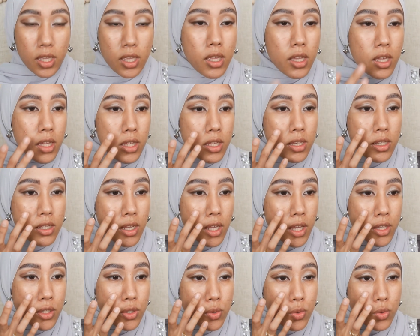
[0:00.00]
And
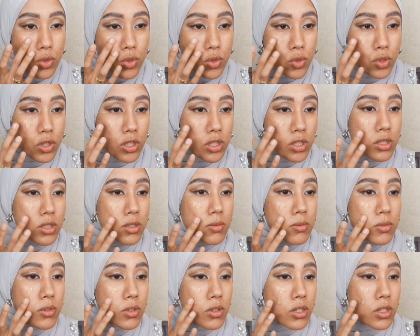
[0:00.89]
as usual,
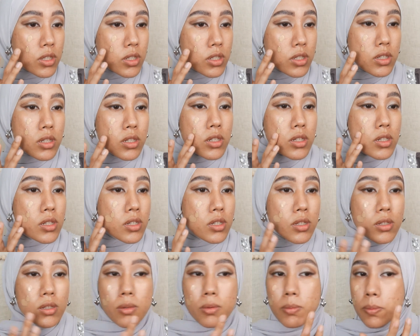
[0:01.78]
I'm
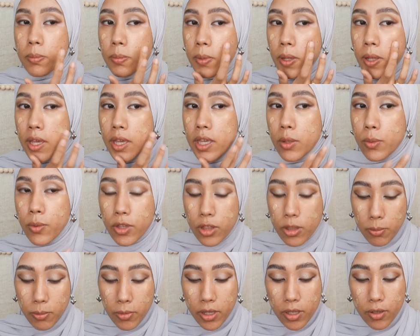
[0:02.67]
gonna apply it
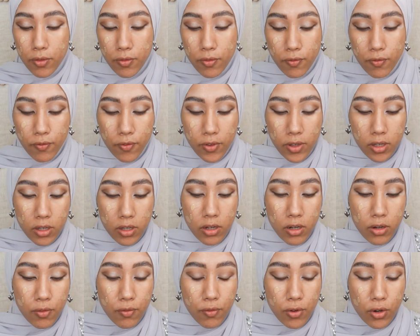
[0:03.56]
with my
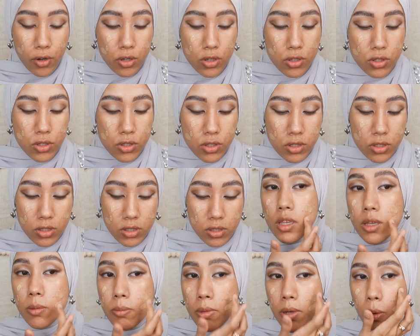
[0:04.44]
finger first. I
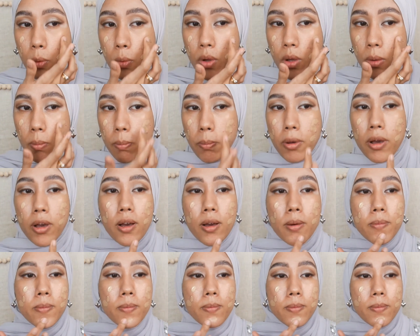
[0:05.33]
think about 1
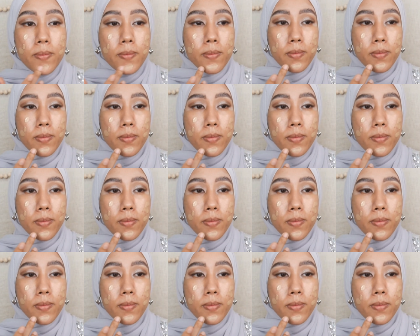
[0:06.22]
palm.